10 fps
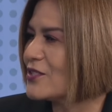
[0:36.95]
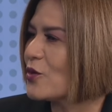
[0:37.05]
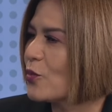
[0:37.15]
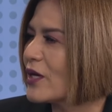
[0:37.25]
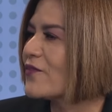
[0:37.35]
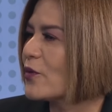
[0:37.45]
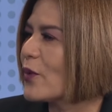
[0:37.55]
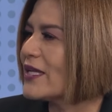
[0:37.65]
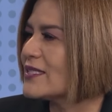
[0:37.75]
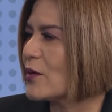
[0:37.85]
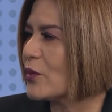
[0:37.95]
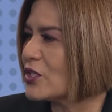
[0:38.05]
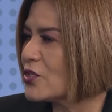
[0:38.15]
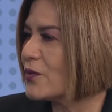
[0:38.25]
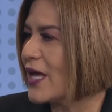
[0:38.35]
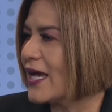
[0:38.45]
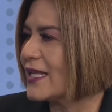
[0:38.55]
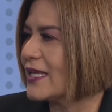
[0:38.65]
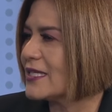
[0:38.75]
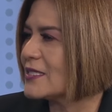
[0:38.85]
So one of the ways that we do that
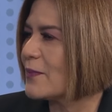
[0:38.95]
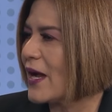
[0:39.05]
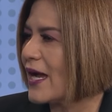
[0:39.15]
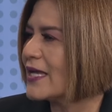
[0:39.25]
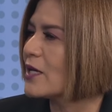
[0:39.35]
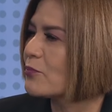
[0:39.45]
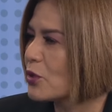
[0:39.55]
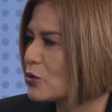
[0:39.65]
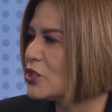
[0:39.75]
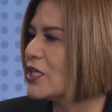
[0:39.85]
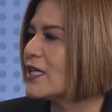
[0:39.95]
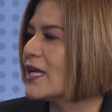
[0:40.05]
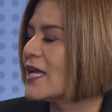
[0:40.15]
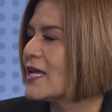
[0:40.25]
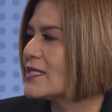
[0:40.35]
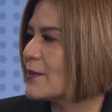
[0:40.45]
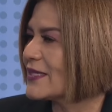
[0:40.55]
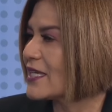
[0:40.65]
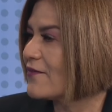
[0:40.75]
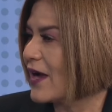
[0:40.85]
is by approaching
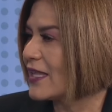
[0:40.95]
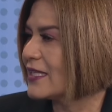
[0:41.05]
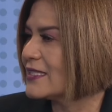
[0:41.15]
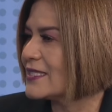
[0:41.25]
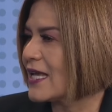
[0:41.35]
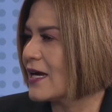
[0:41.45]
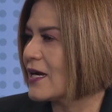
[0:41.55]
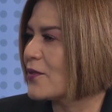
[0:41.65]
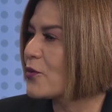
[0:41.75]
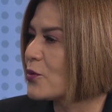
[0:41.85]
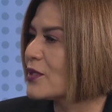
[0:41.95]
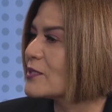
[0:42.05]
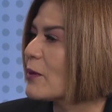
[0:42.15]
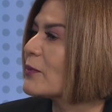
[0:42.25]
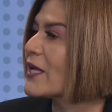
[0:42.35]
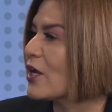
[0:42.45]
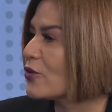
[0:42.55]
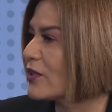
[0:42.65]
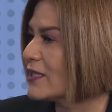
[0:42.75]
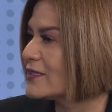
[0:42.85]
domestic violence through this public
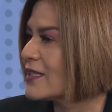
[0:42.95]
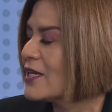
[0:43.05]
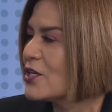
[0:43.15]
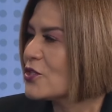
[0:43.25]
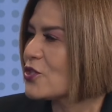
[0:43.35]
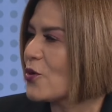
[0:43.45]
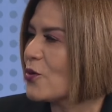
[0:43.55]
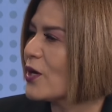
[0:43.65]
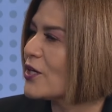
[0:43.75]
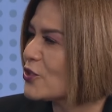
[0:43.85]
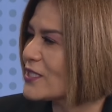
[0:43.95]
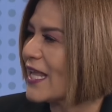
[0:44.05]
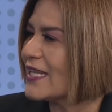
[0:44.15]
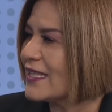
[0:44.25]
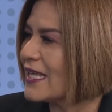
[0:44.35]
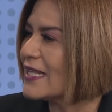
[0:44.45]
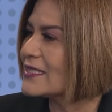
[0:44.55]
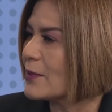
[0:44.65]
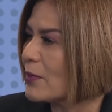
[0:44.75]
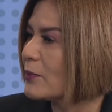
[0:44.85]
health lens. So understanding that it's
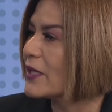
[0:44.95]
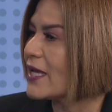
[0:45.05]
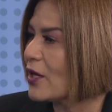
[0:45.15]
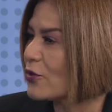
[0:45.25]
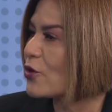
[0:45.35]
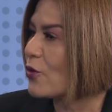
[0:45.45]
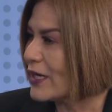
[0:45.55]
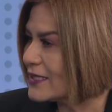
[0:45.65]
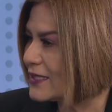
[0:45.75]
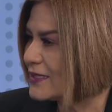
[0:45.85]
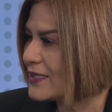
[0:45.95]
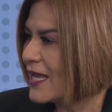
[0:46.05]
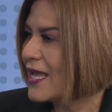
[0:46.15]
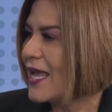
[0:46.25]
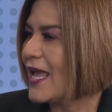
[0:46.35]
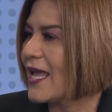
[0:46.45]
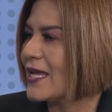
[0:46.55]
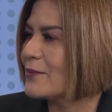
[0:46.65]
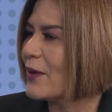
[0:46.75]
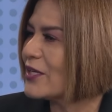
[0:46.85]
a public health crisis,
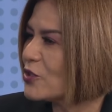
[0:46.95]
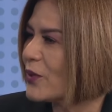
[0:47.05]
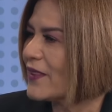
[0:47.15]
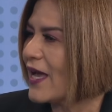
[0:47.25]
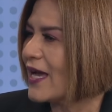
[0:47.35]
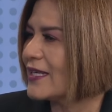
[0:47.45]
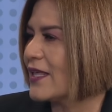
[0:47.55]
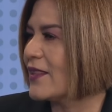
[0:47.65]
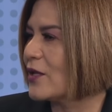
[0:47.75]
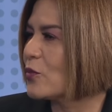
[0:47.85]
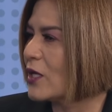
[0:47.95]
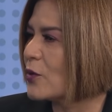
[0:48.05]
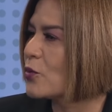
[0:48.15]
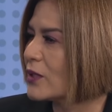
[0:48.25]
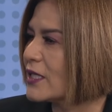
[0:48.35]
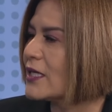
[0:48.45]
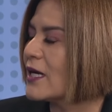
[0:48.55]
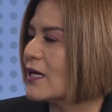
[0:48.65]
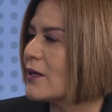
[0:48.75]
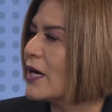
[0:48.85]
and by doing that, then we can really
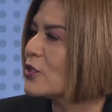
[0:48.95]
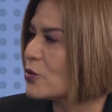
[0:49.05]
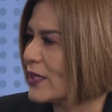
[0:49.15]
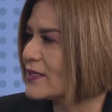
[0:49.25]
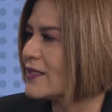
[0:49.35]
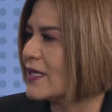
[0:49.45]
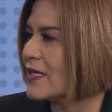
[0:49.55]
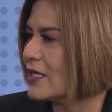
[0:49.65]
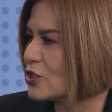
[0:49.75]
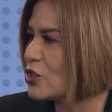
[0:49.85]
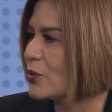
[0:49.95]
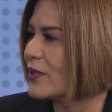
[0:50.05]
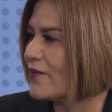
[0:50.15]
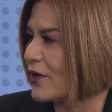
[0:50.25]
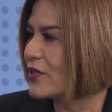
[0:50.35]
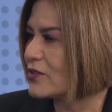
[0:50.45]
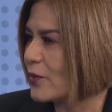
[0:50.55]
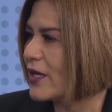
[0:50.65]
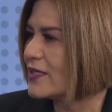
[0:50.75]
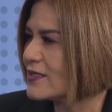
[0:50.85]
address the issue in various
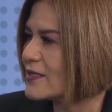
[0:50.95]
ways.